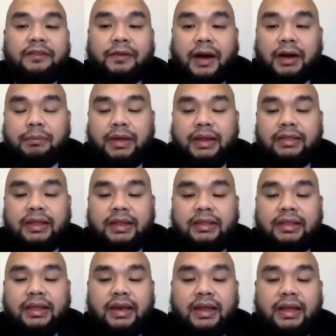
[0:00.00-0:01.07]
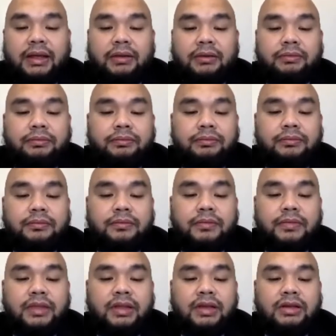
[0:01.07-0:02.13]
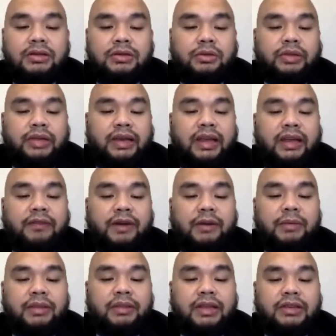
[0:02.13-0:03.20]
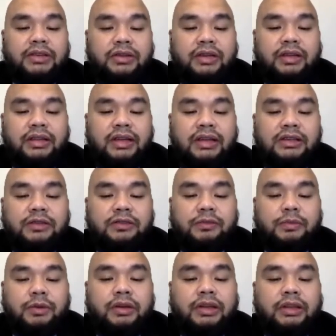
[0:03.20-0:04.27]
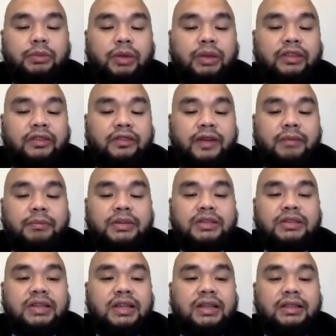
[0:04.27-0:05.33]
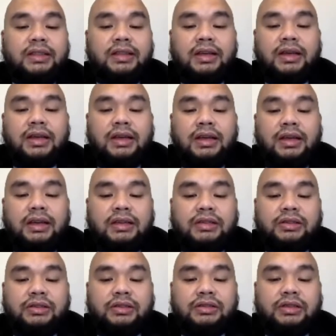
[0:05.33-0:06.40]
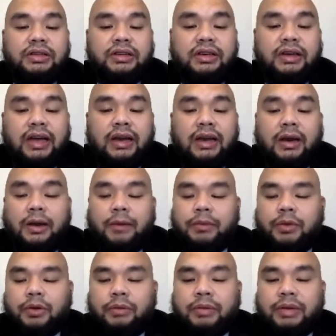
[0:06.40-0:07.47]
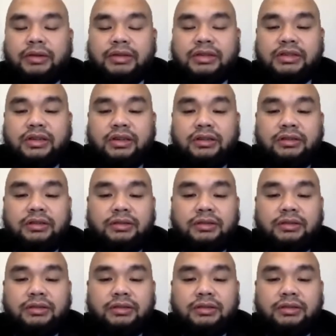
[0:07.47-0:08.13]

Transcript: fragmented DNA. So DNA fragmentation index of more than 25% is considered as an abnormal result.